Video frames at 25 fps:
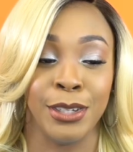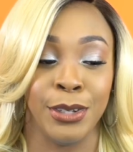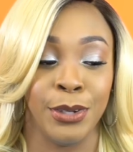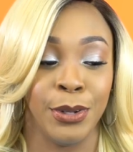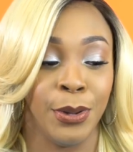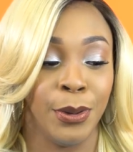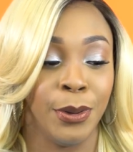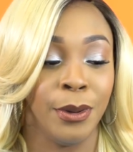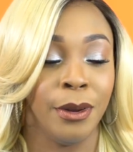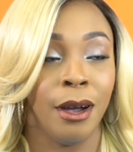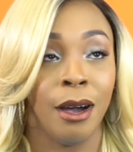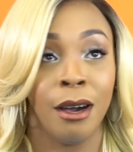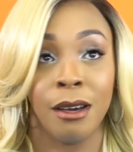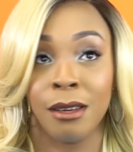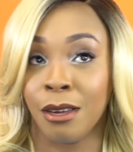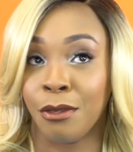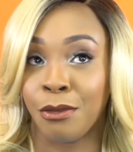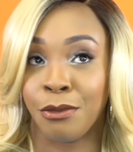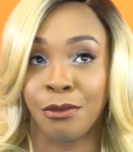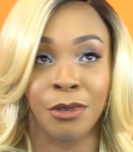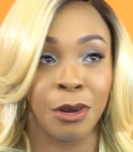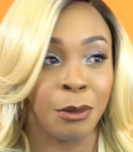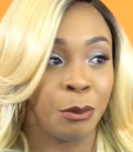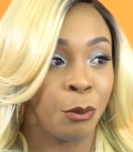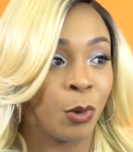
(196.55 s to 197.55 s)
You know, out
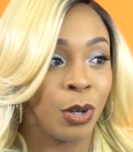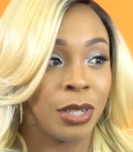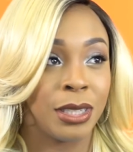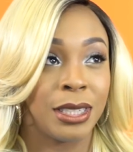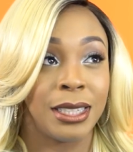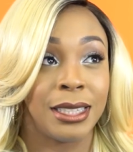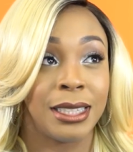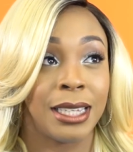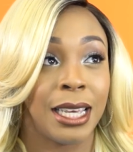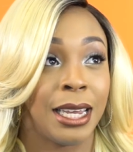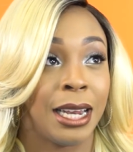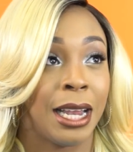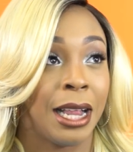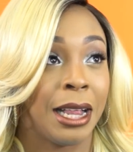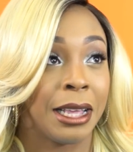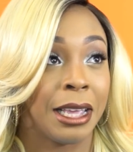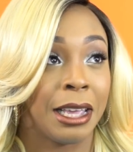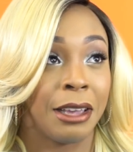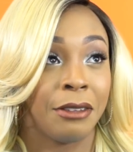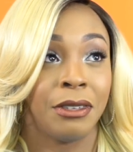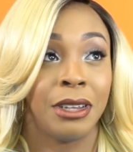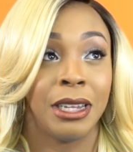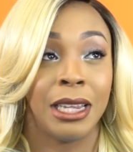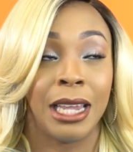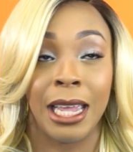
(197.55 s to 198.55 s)
of from one to ten, I'll
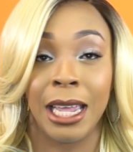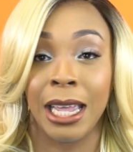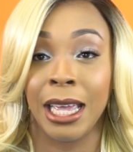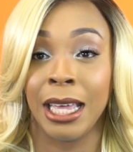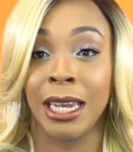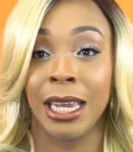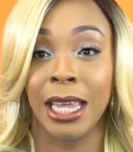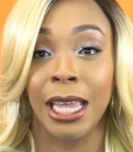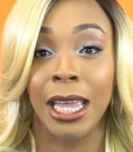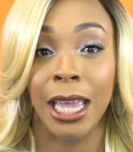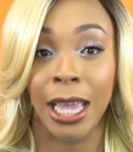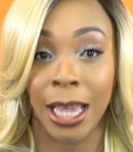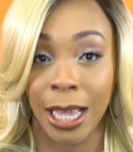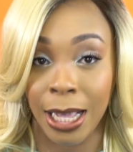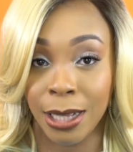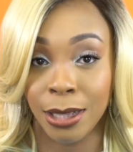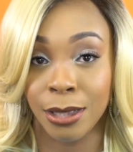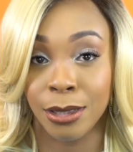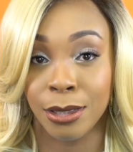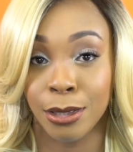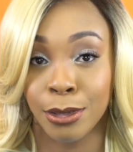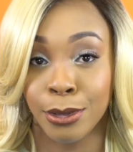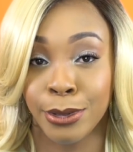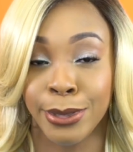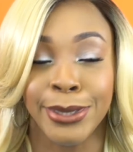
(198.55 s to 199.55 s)
give it like an eight.
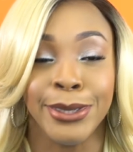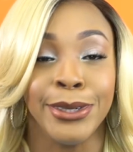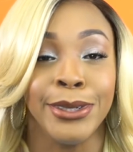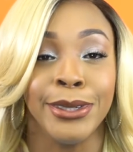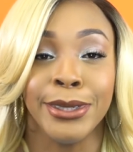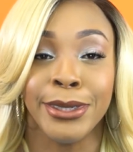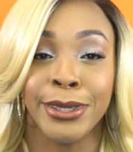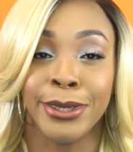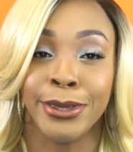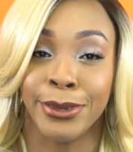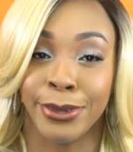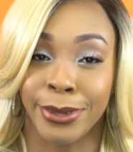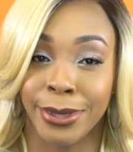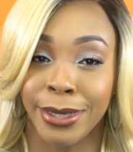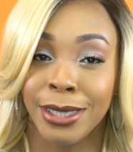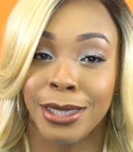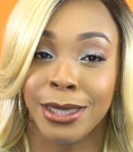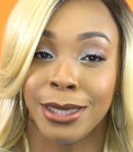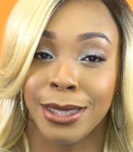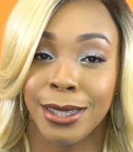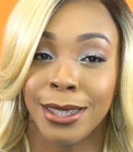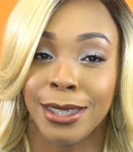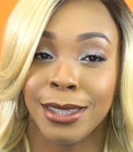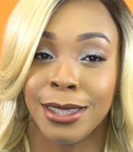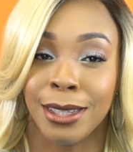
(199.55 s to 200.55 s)
So you know,
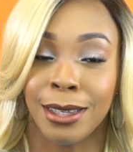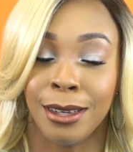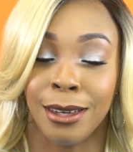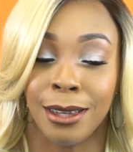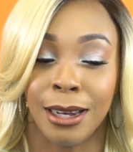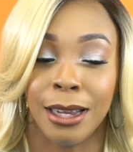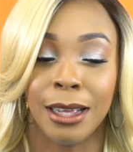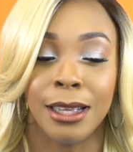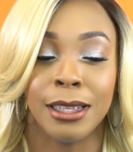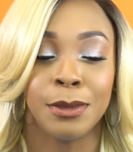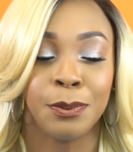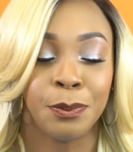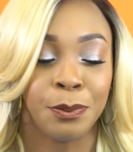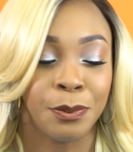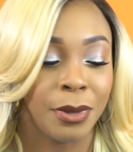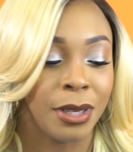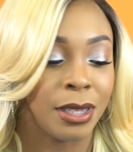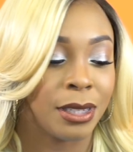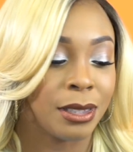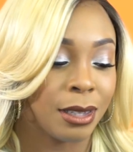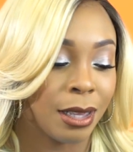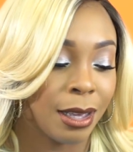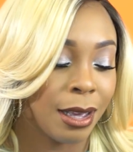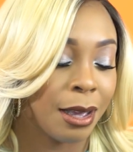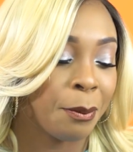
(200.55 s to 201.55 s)
it's it's good. It's,
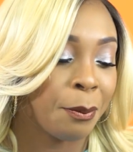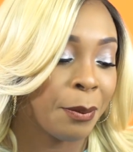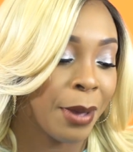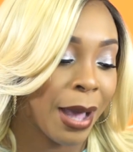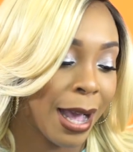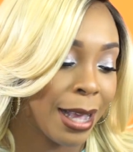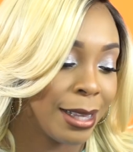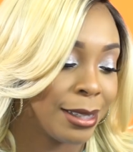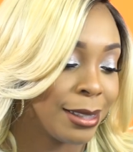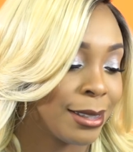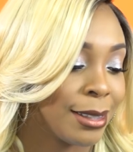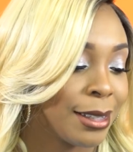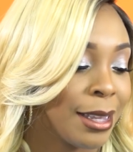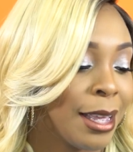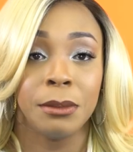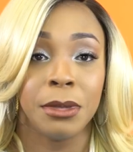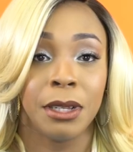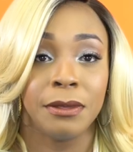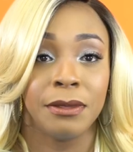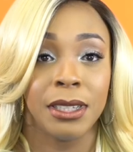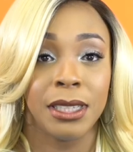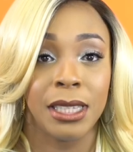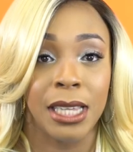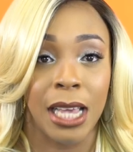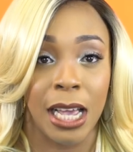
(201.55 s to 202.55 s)
it's it passed. In
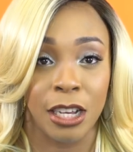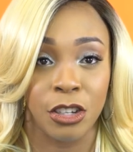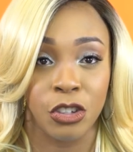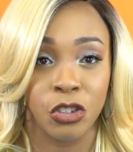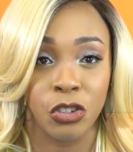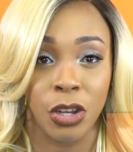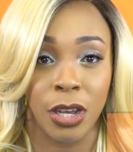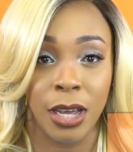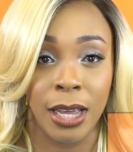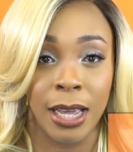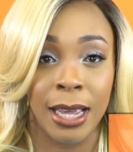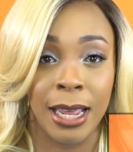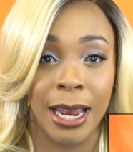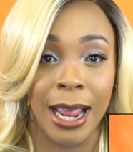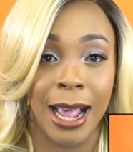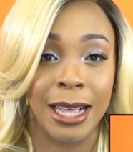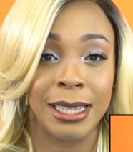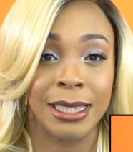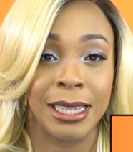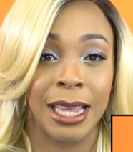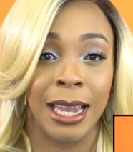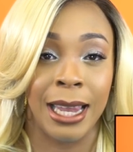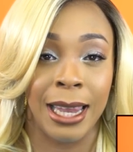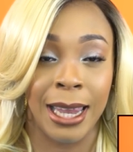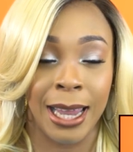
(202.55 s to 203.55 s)
terms of the texture, it
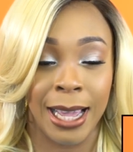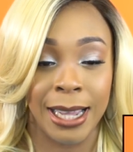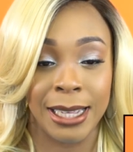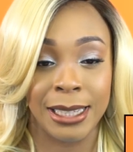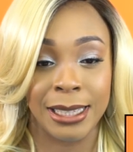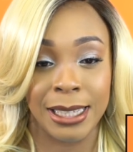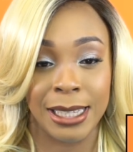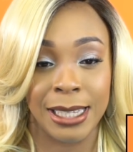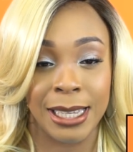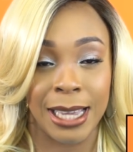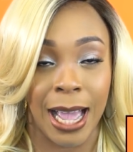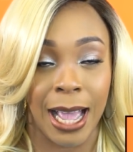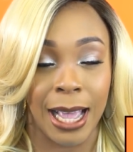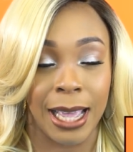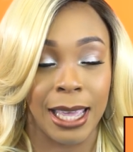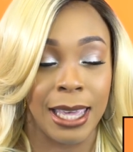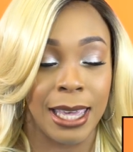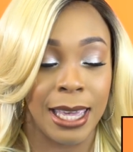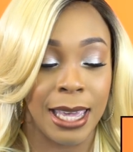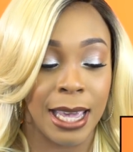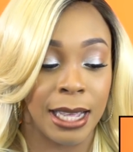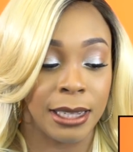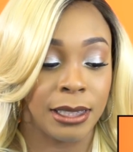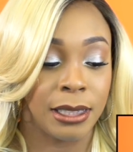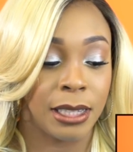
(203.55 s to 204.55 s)
has a light
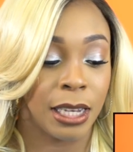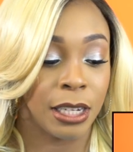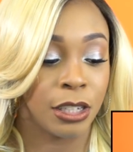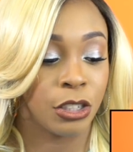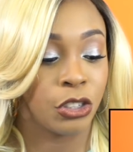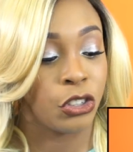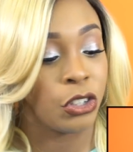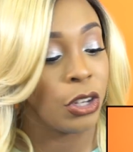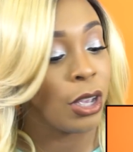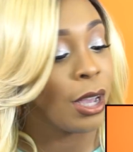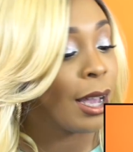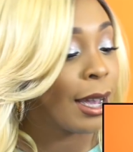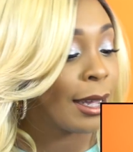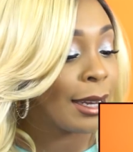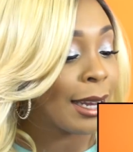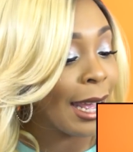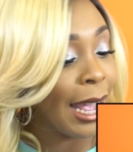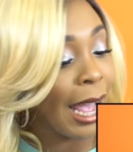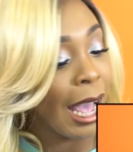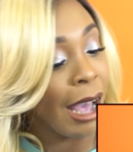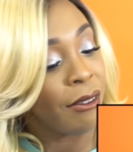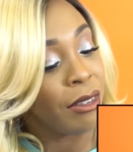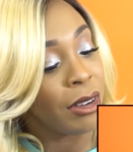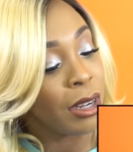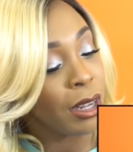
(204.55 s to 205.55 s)
yaki hair texture, and
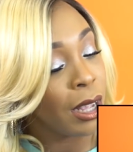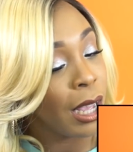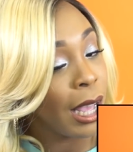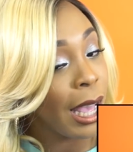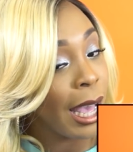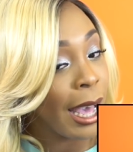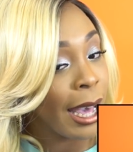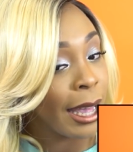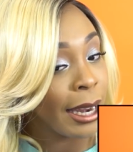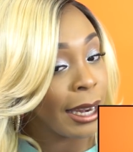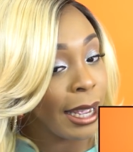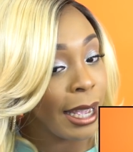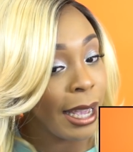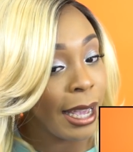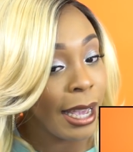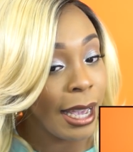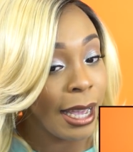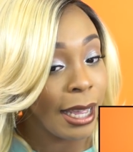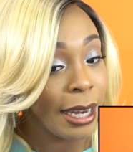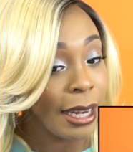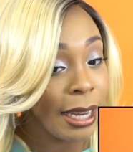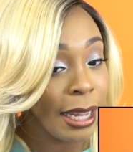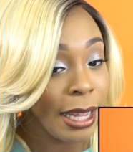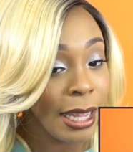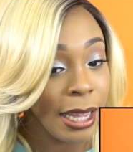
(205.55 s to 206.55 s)
I haven't had
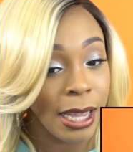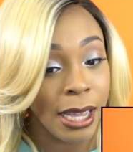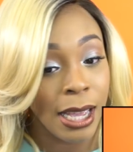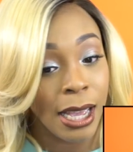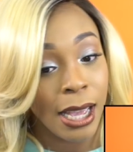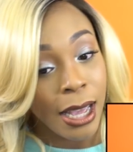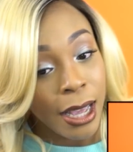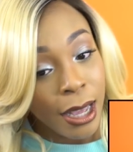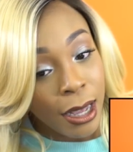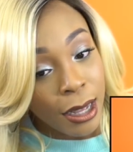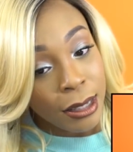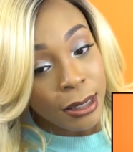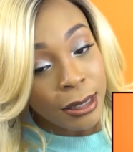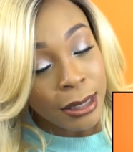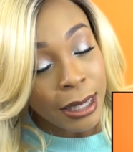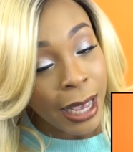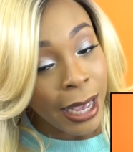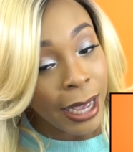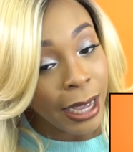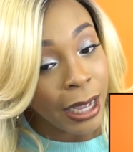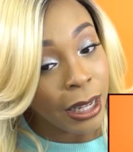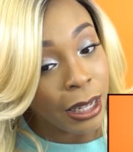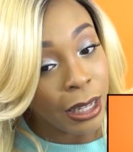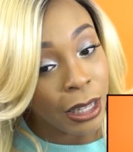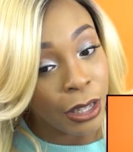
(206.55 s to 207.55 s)
any
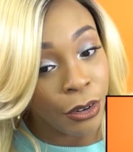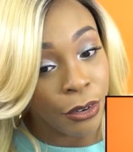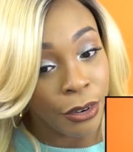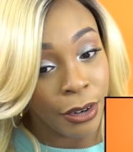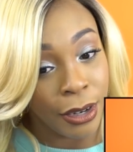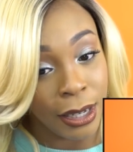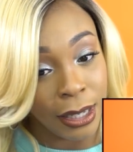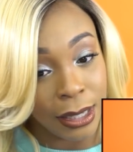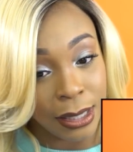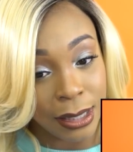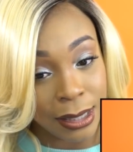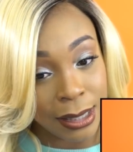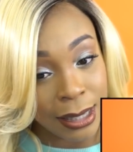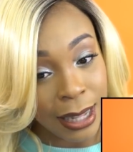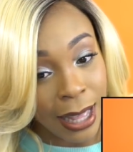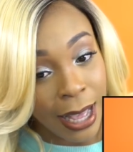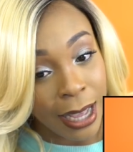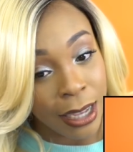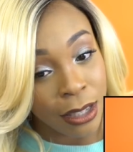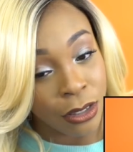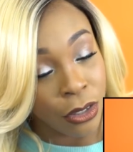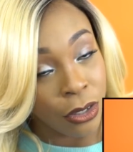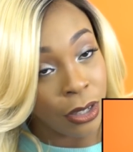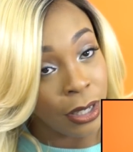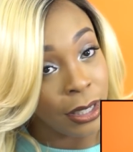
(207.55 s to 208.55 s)
tangling or any
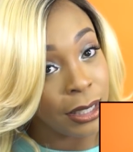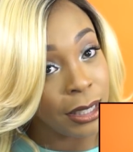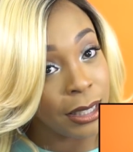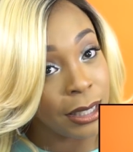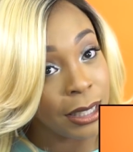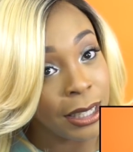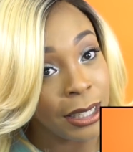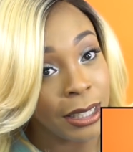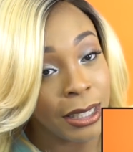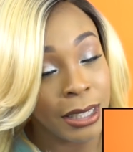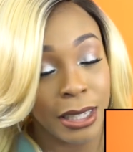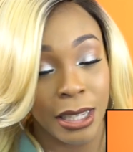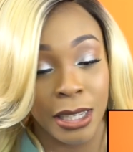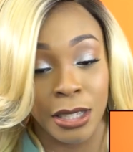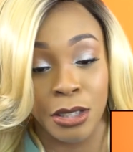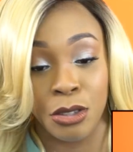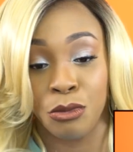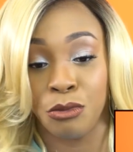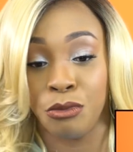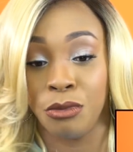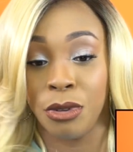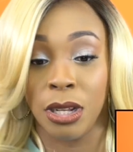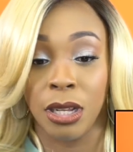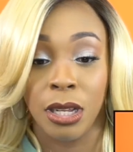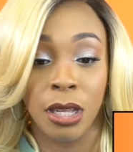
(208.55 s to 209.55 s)
snags on it since.
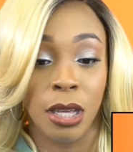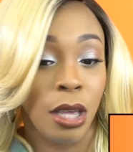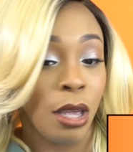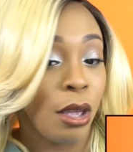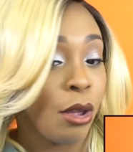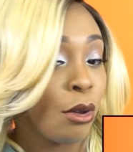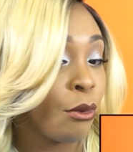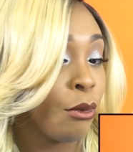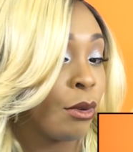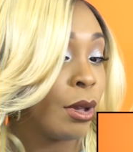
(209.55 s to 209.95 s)
It's really